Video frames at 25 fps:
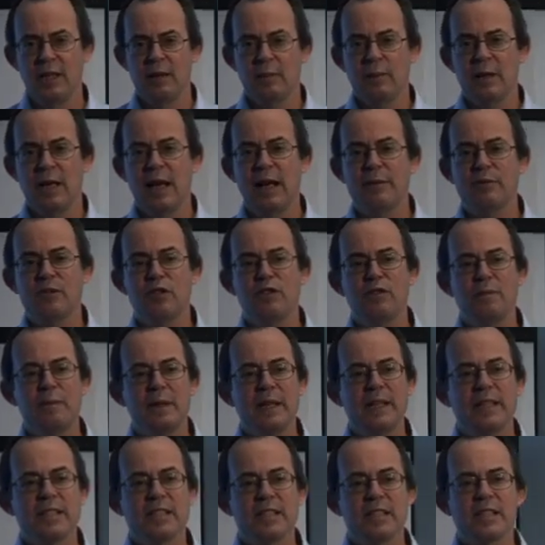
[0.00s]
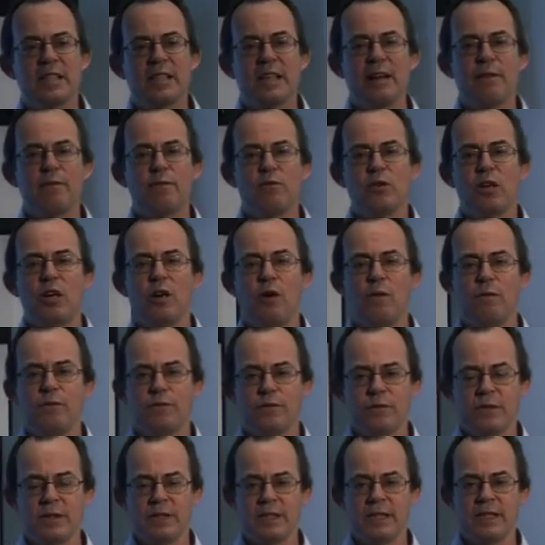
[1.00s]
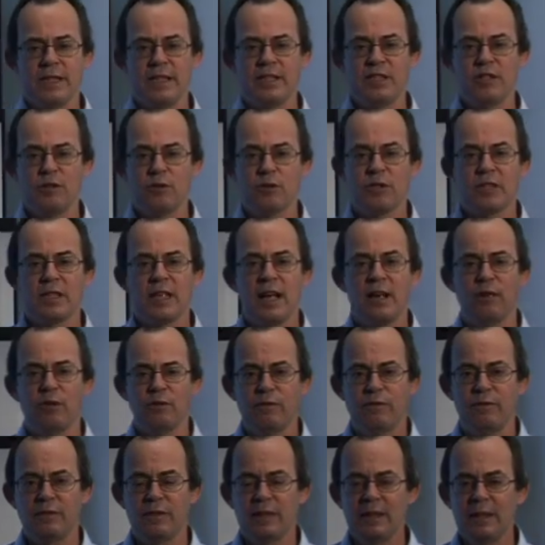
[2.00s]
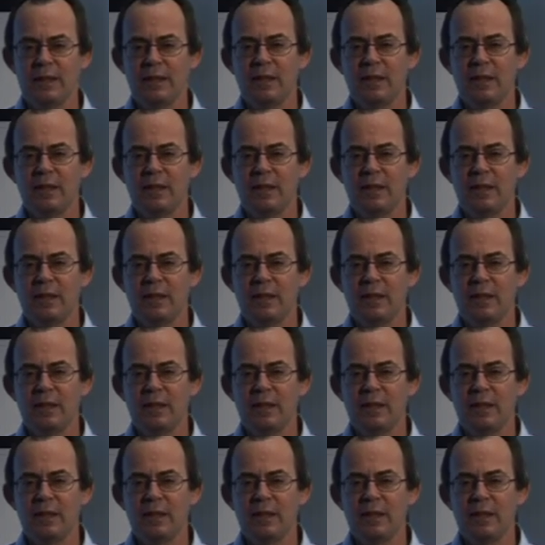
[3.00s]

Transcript: Perhaps you've been to several conferences yourself.